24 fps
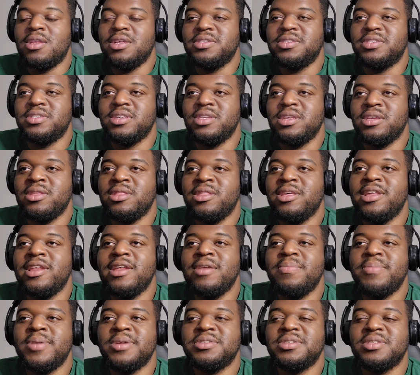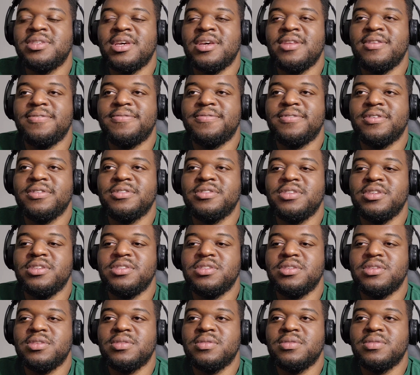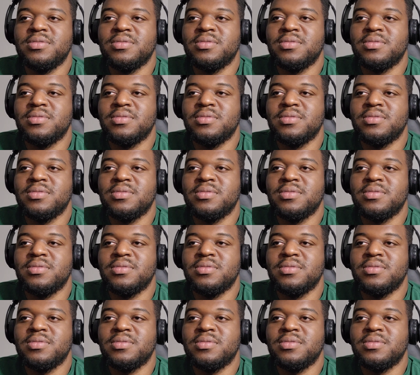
City. They didn't mention that in the first season.